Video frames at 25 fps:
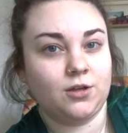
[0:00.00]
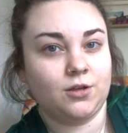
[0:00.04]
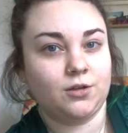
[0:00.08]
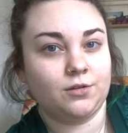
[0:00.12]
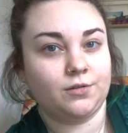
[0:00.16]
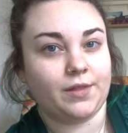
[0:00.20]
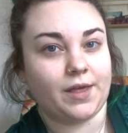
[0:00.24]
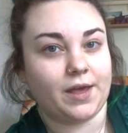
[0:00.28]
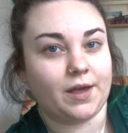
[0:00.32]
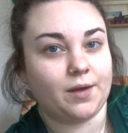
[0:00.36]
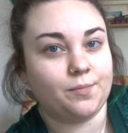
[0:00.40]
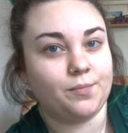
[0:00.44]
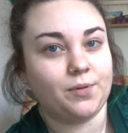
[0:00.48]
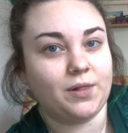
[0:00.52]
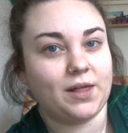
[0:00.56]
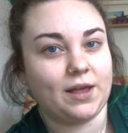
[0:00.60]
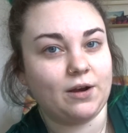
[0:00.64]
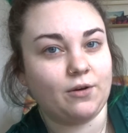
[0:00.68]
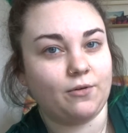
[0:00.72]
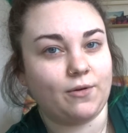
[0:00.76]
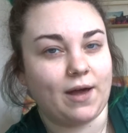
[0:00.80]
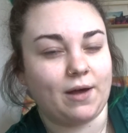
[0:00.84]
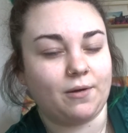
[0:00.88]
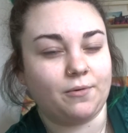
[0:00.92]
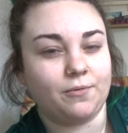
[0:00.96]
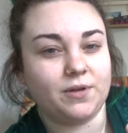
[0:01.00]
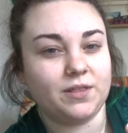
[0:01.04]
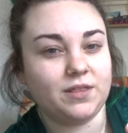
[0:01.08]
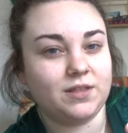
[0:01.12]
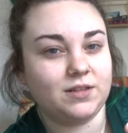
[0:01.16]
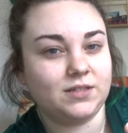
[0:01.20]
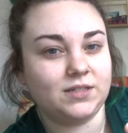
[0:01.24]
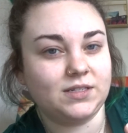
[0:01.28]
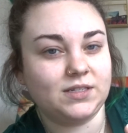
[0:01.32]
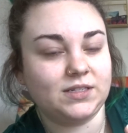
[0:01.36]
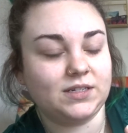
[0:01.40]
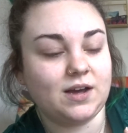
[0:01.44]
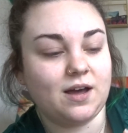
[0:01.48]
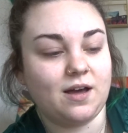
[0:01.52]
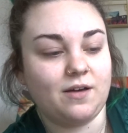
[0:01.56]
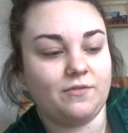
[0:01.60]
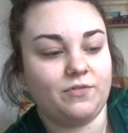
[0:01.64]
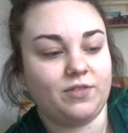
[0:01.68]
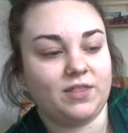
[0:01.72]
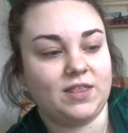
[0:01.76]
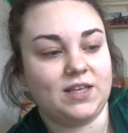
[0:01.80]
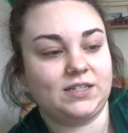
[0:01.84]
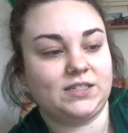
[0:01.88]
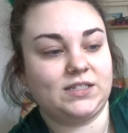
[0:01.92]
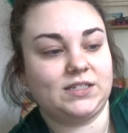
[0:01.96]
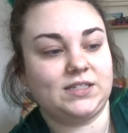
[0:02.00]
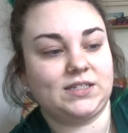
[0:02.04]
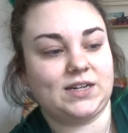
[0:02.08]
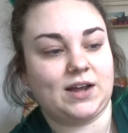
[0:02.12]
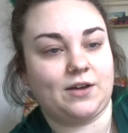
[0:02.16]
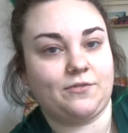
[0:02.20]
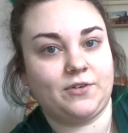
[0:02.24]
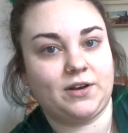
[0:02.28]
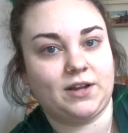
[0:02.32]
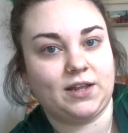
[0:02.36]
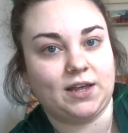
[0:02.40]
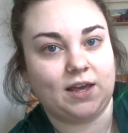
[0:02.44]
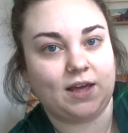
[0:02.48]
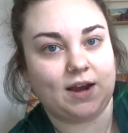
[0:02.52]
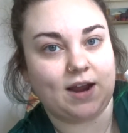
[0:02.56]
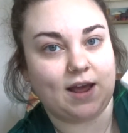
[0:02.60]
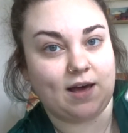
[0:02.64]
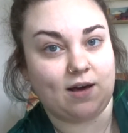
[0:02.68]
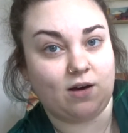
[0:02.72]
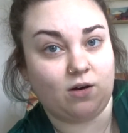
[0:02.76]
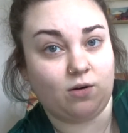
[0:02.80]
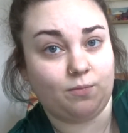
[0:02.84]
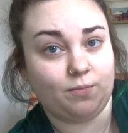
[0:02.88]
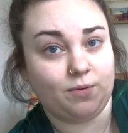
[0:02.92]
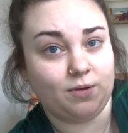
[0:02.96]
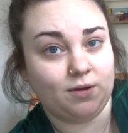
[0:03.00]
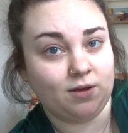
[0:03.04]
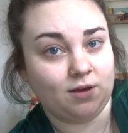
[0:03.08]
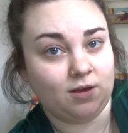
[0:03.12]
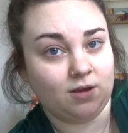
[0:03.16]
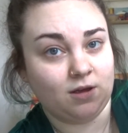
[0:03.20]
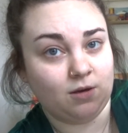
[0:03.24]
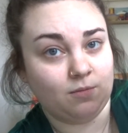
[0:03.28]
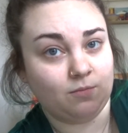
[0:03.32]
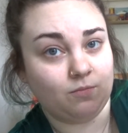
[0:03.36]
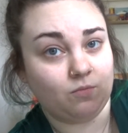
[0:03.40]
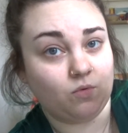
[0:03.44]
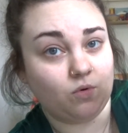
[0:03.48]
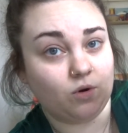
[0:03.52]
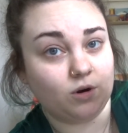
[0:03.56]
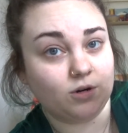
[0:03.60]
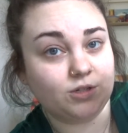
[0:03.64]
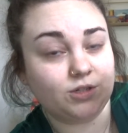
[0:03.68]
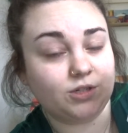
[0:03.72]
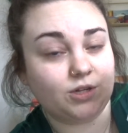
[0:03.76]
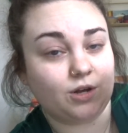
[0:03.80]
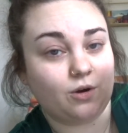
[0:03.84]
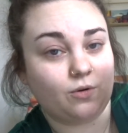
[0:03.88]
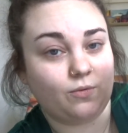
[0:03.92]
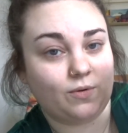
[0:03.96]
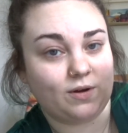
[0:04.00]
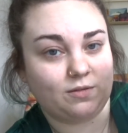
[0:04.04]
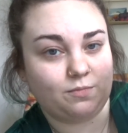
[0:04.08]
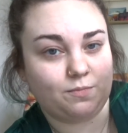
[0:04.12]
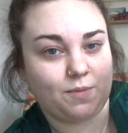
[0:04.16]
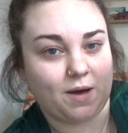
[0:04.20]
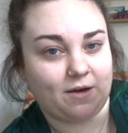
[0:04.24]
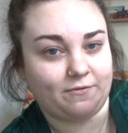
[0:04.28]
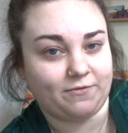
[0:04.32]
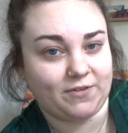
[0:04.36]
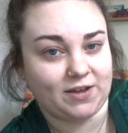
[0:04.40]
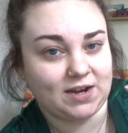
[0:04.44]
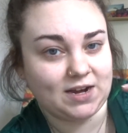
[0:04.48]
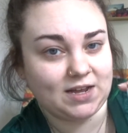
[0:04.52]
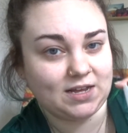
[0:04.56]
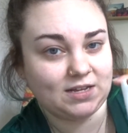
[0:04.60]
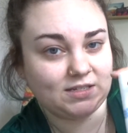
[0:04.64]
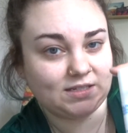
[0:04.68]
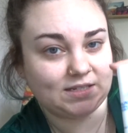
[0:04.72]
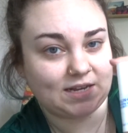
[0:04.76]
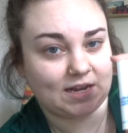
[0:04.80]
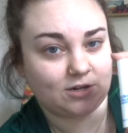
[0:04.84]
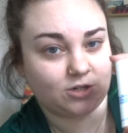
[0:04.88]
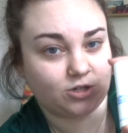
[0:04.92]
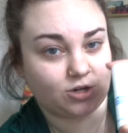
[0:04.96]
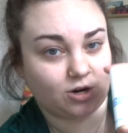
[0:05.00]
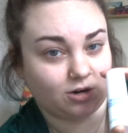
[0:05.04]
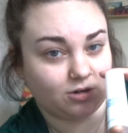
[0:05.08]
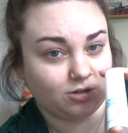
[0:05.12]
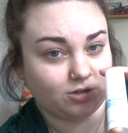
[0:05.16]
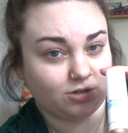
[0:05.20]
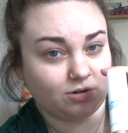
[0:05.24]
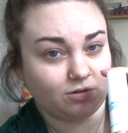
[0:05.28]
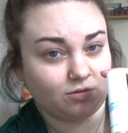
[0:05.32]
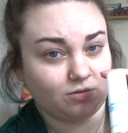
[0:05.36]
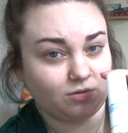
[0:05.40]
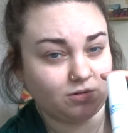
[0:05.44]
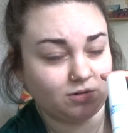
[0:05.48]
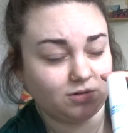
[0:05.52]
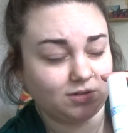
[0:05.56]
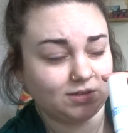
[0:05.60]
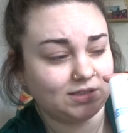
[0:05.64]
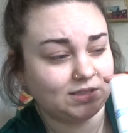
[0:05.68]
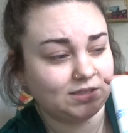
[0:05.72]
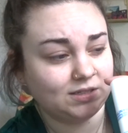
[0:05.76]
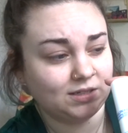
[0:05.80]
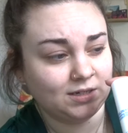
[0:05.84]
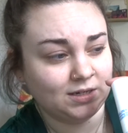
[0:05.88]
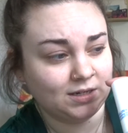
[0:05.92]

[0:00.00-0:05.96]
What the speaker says: like played around with and stuff, this is definitely gonna help more so with puffiness and dark circles.